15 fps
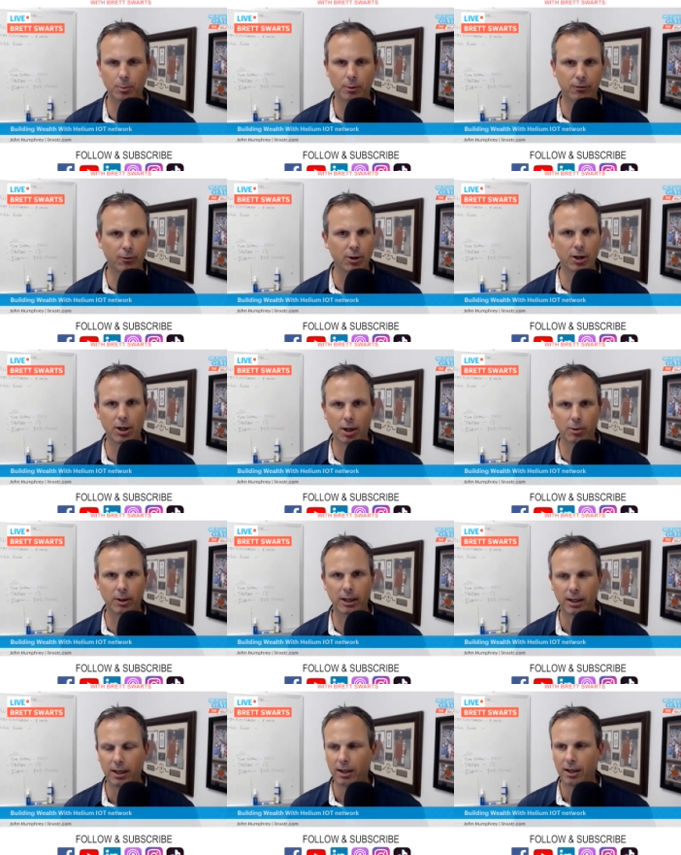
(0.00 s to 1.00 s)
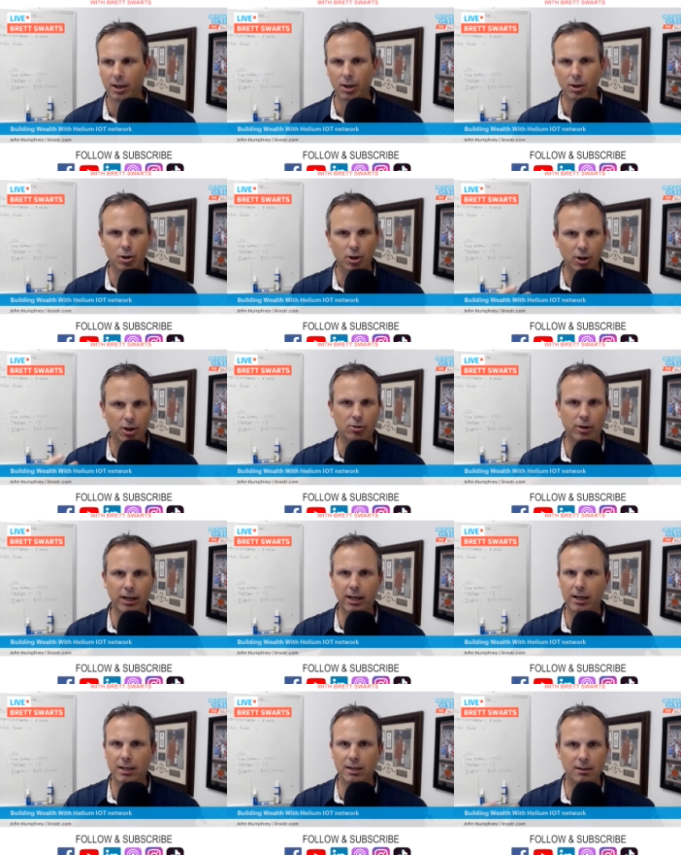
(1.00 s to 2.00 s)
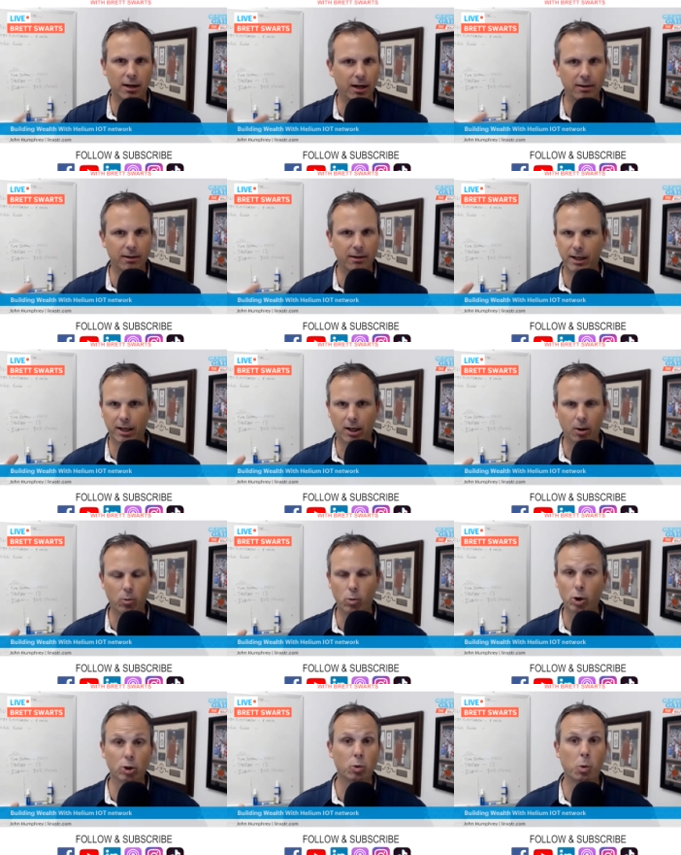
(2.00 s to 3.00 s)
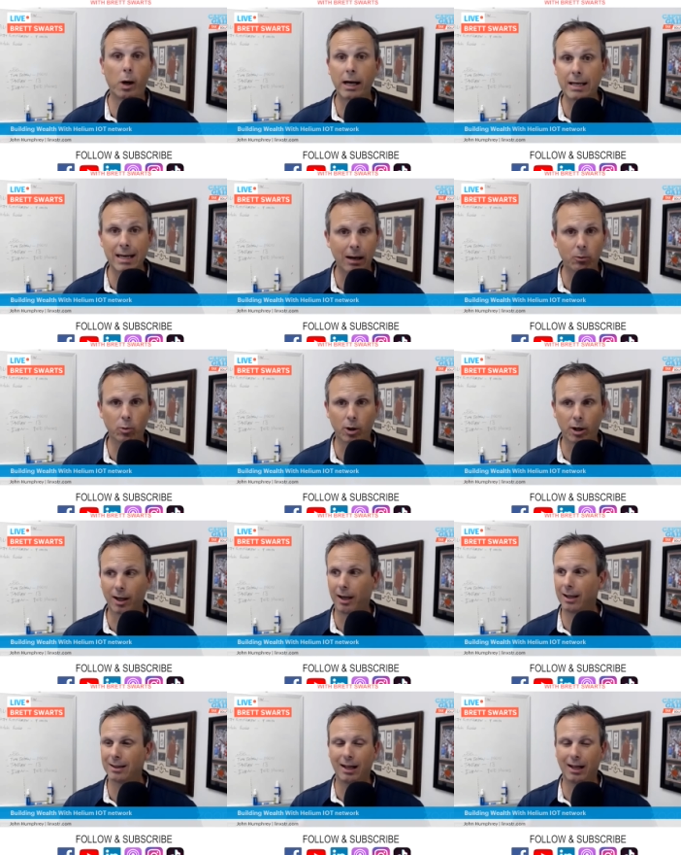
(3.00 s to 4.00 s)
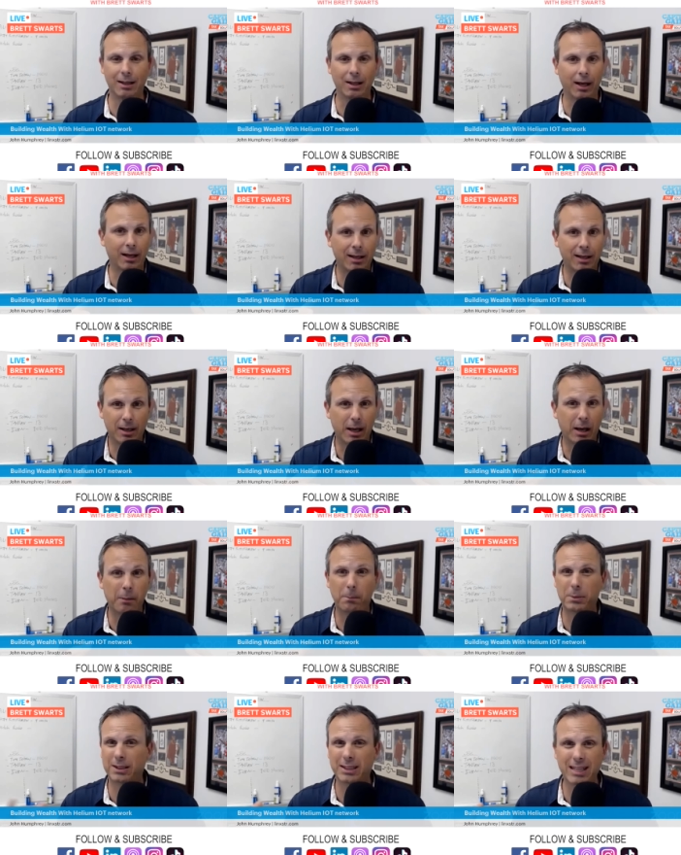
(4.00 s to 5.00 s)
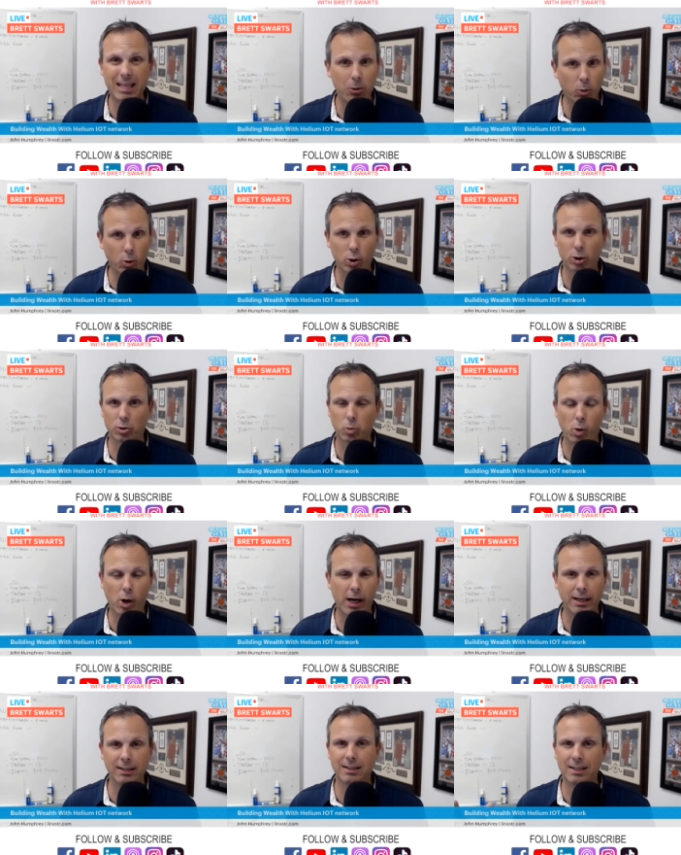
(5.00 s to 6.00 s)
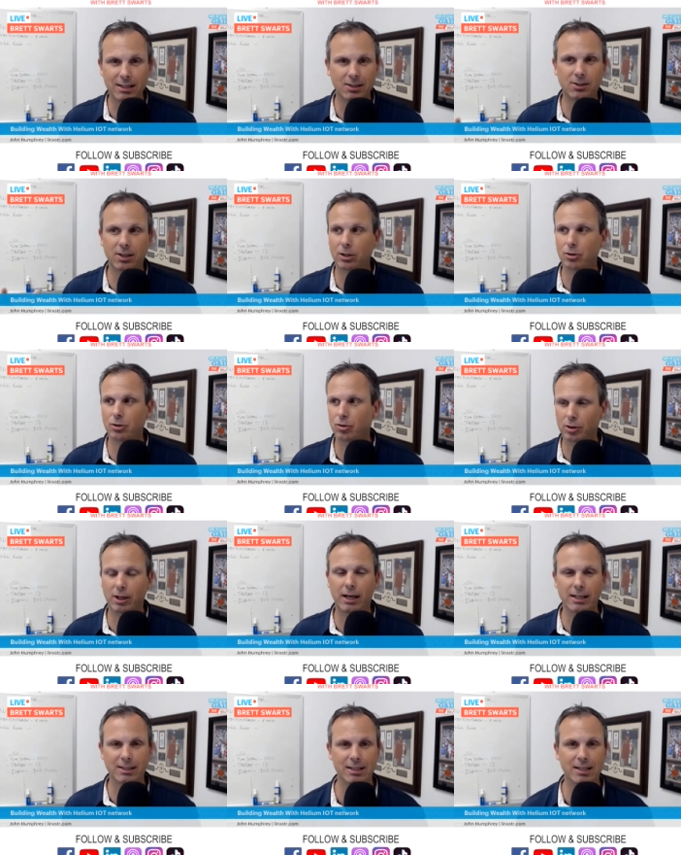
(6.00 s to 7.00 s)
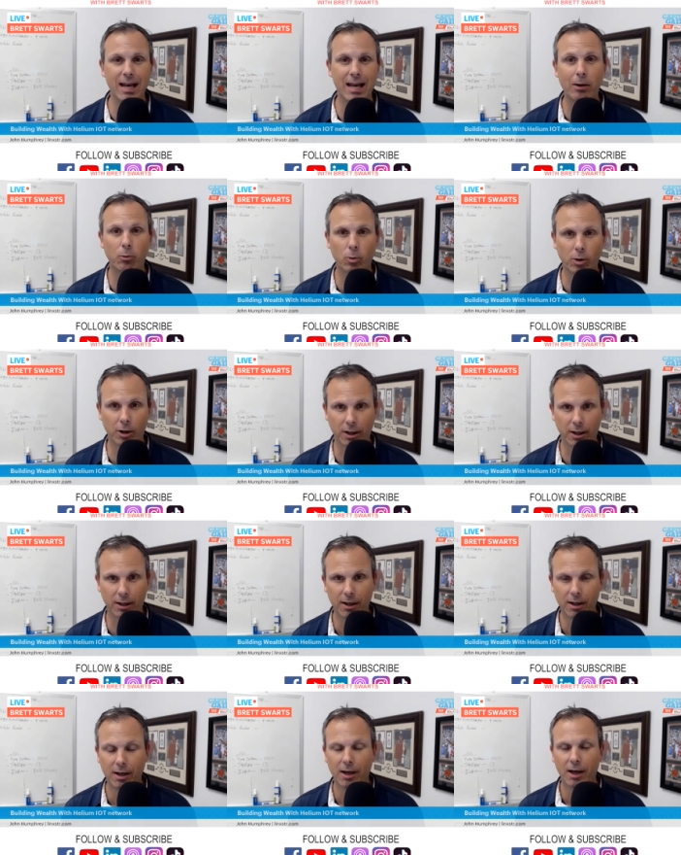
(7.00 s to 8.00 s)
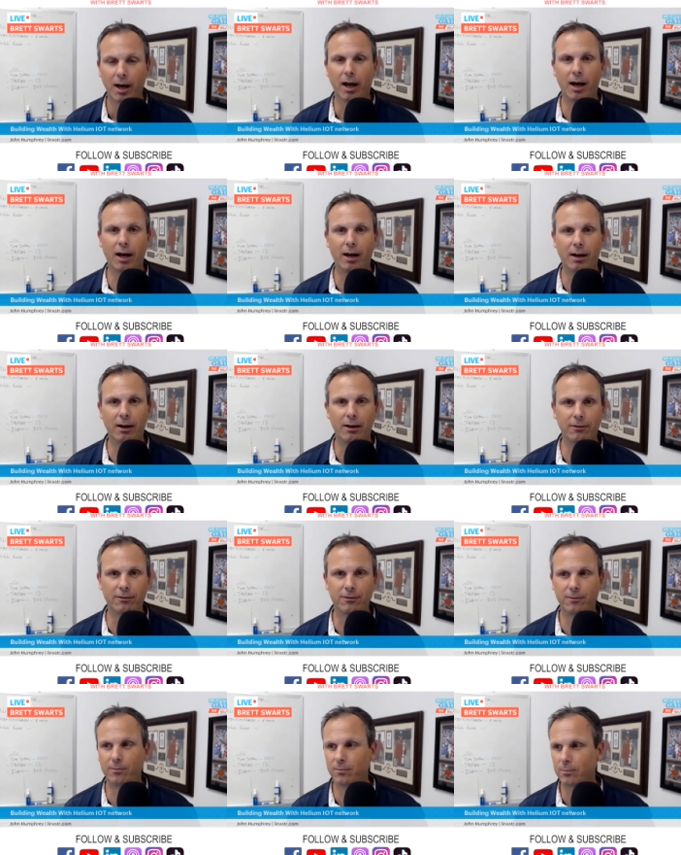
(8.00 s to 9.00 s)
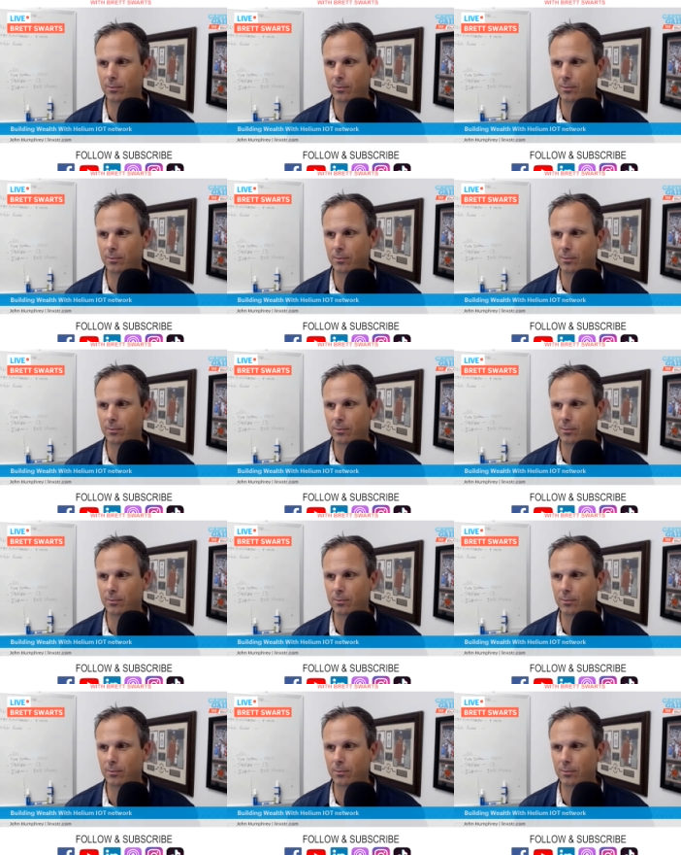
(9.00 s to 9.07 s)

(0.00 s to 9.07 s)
And before you know it, you're going to create like a worldwide network, a complete worldwide decentralized network of